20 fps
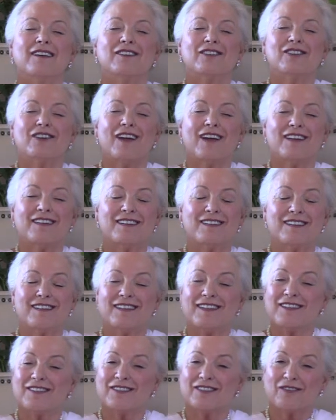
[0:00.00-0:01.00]
trust
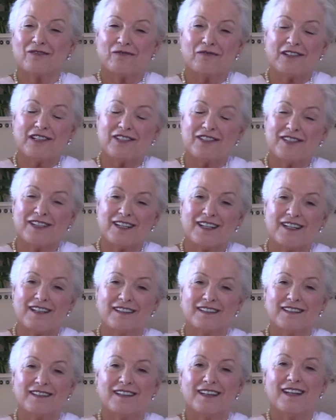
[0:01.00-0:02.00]
this Rishi,
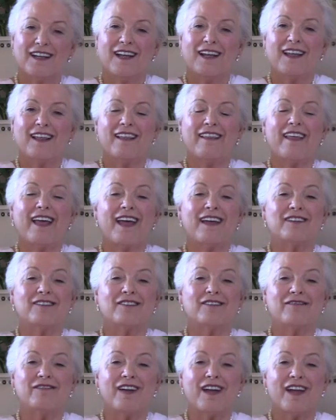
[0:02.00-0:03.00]
that
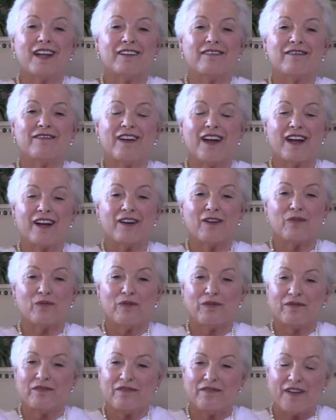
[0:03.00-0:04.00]
divine fire
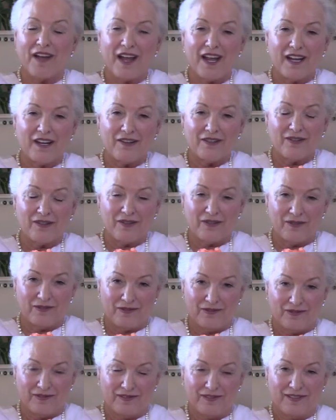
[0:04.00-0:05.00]
will find you
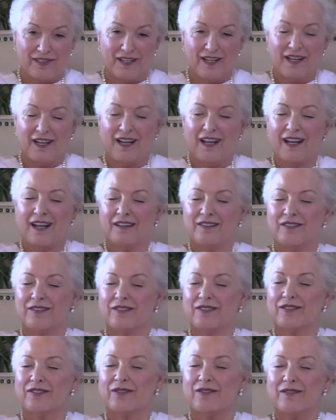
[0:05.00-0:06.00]
as
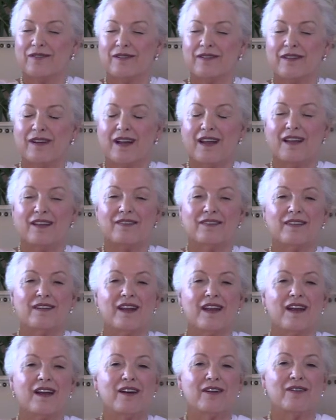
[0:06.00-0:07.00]
certain as
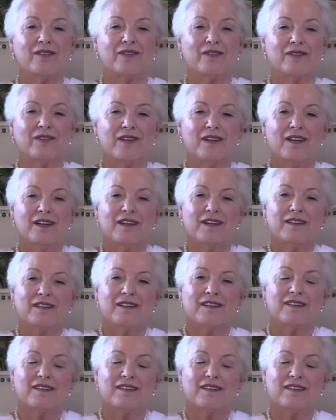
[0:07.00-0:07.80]
an arrow to